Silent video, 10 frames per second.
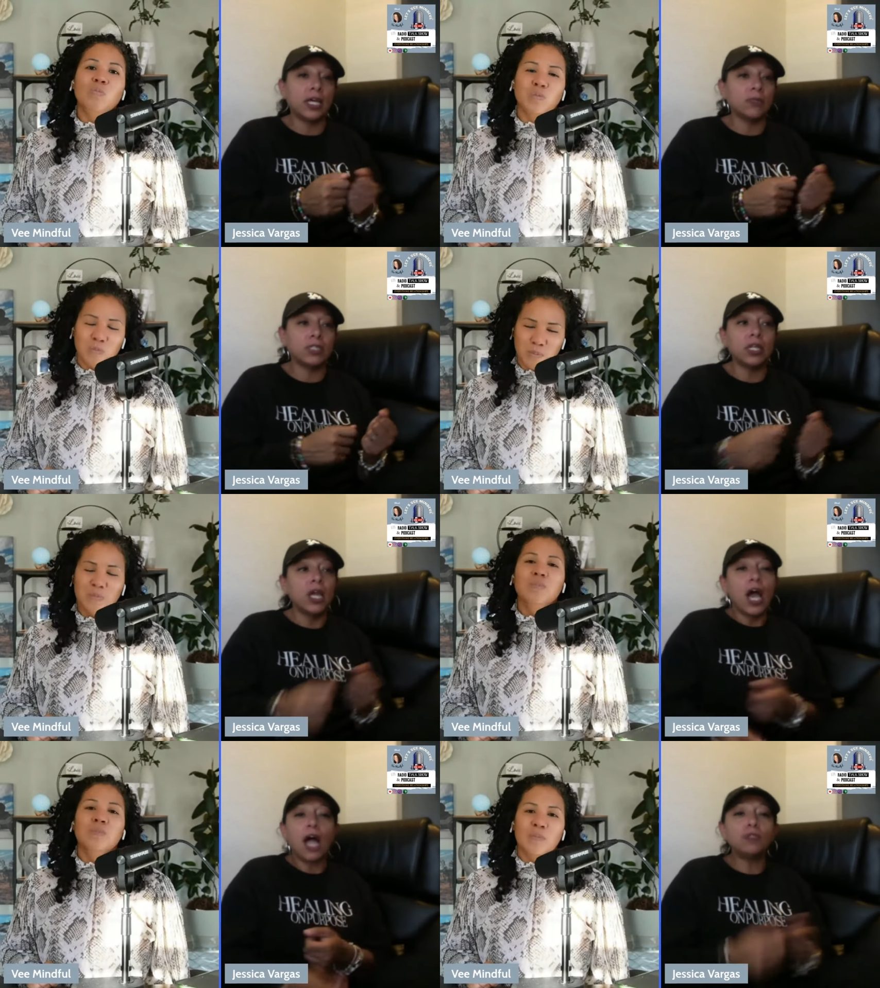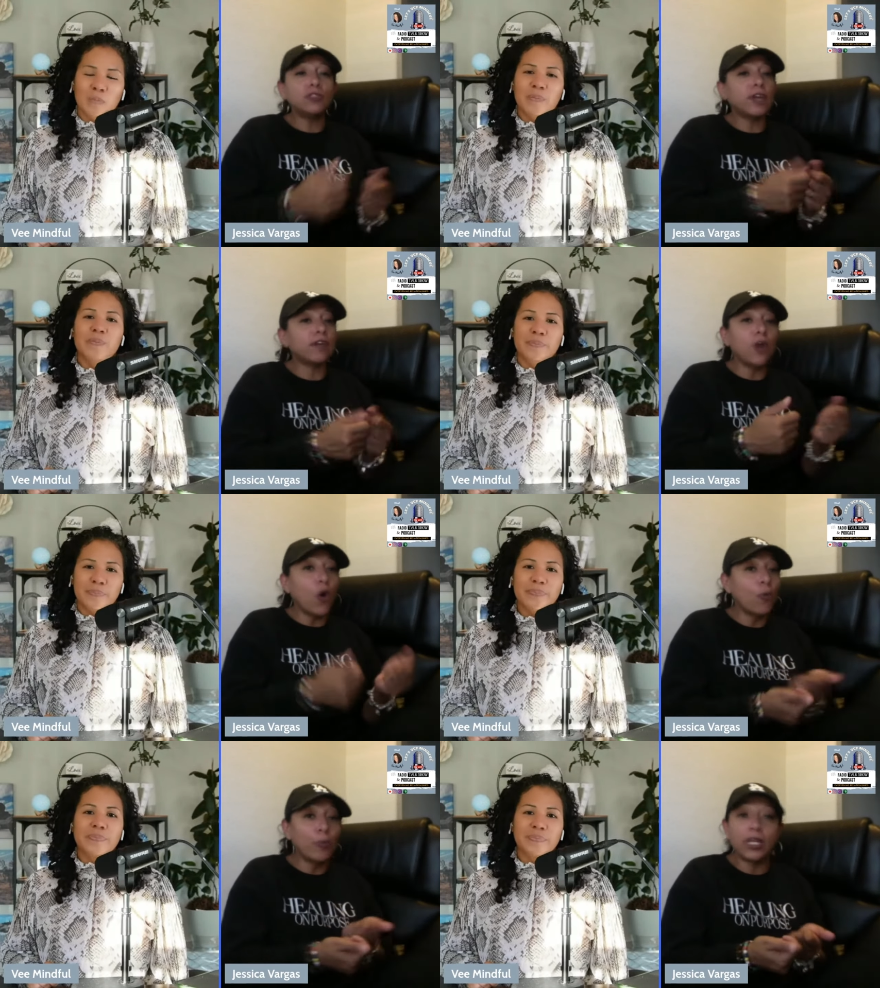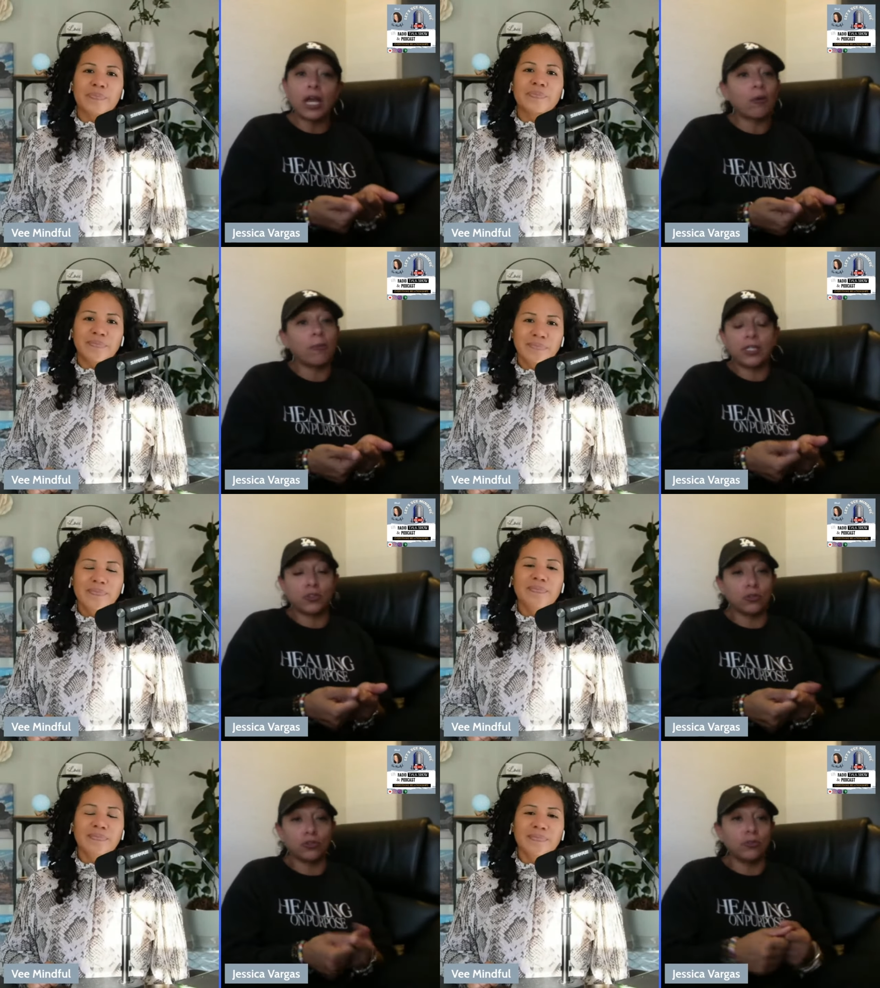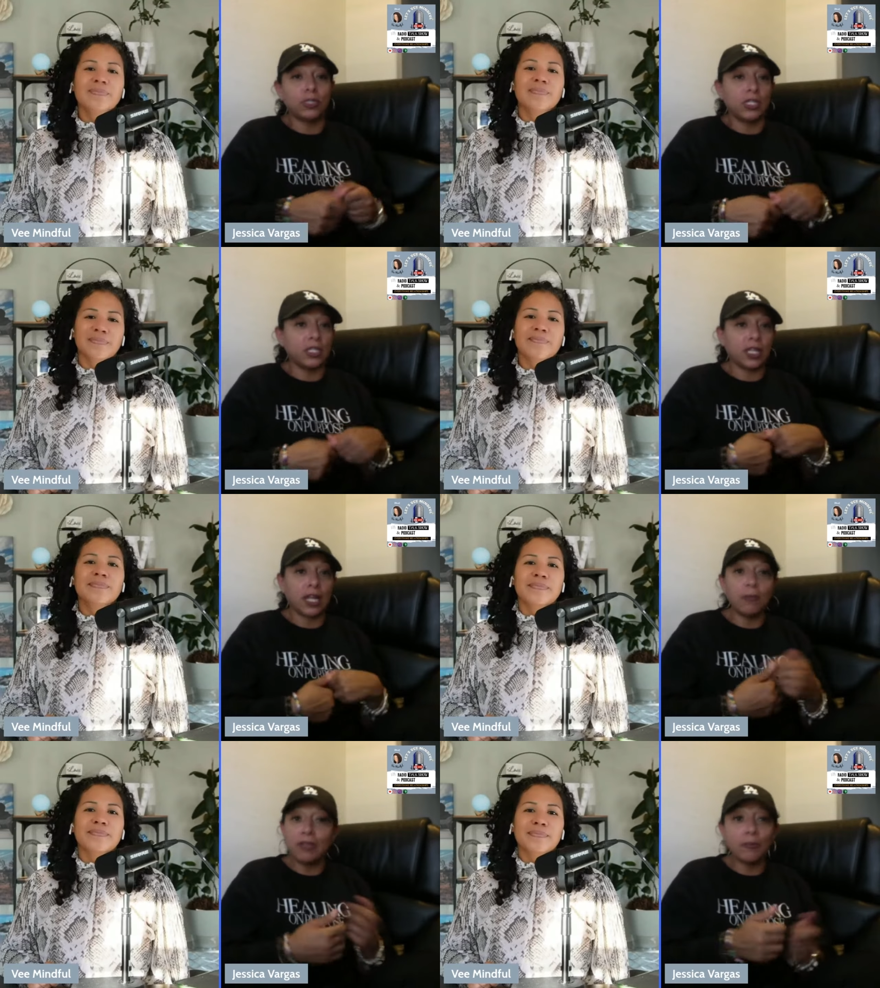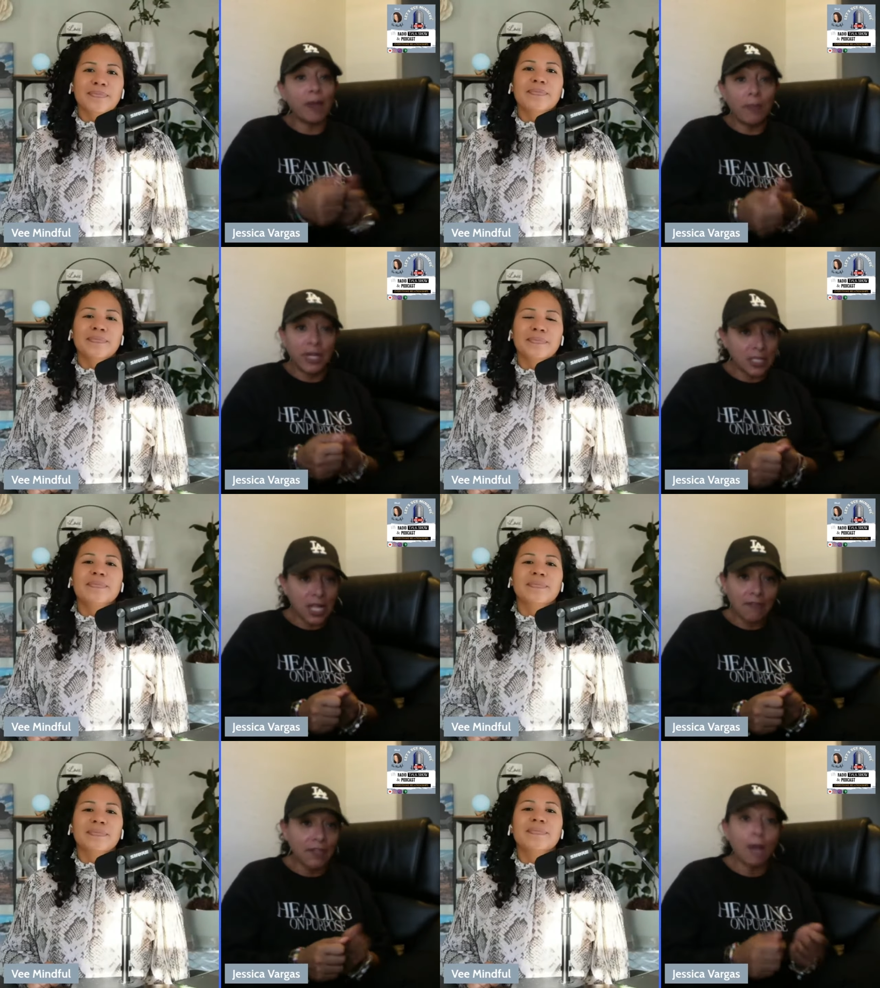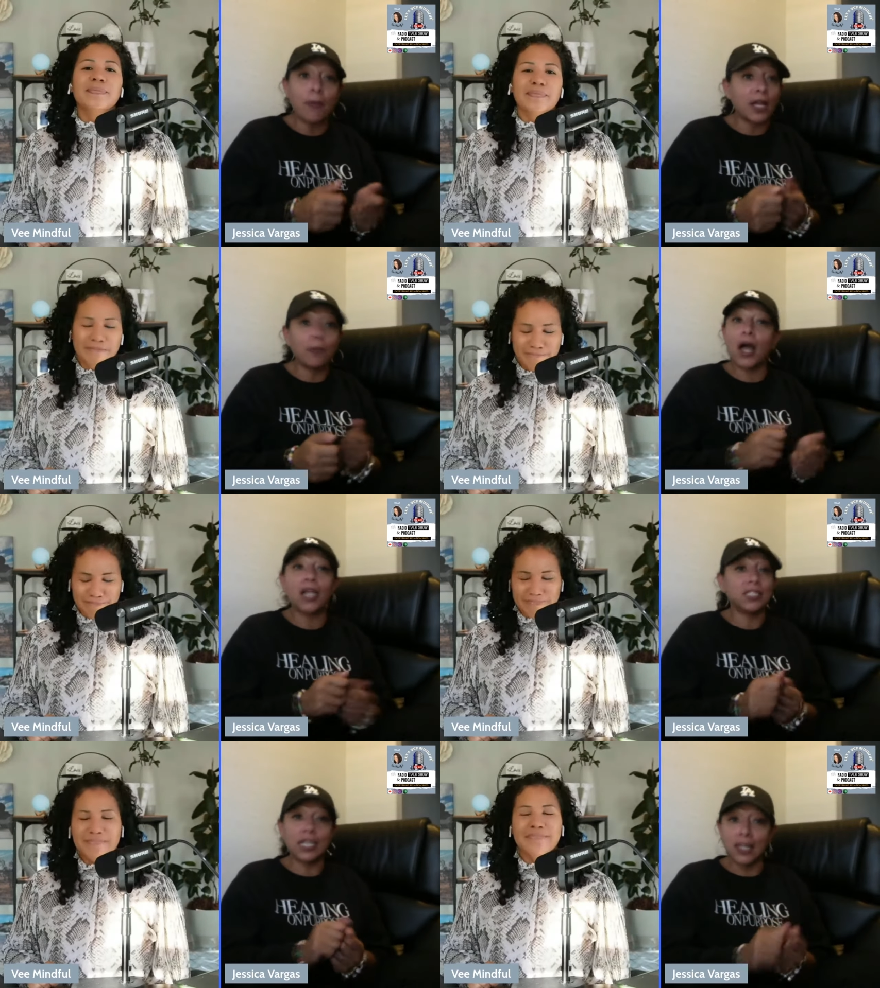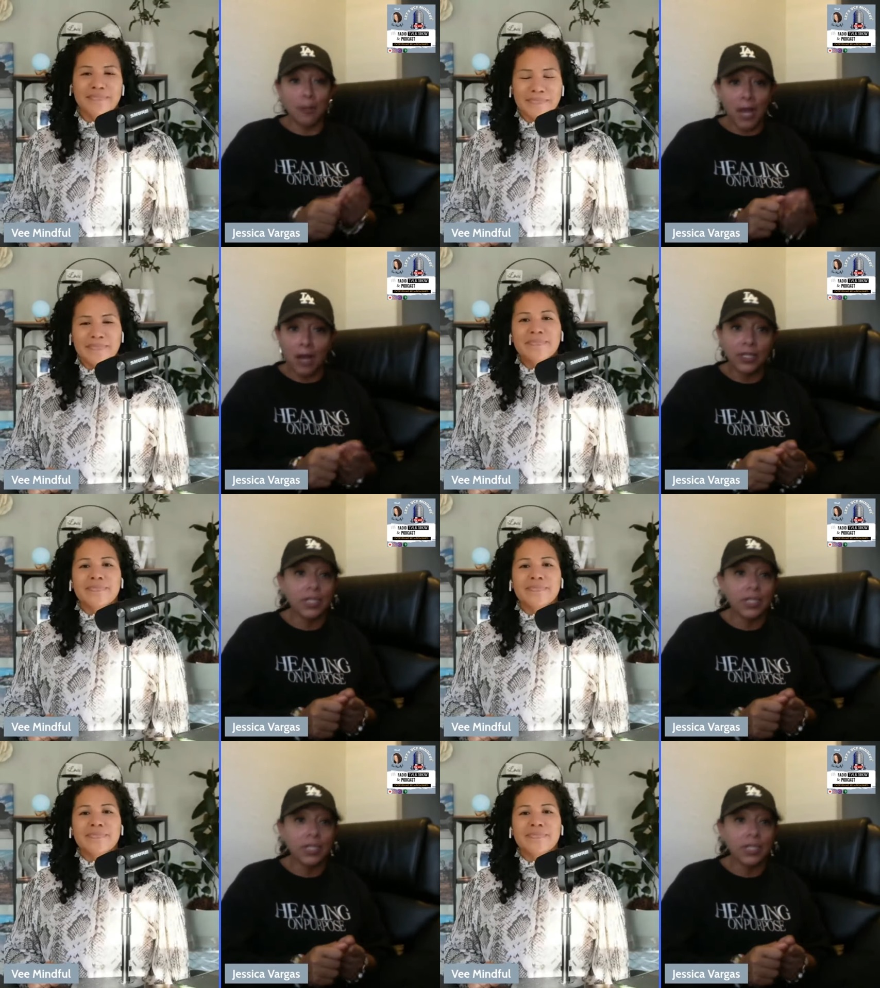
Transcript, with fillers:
Speaker 1: and I'm just very open now on my social media that I'm living my best life and I'm mm. unapologetic about it,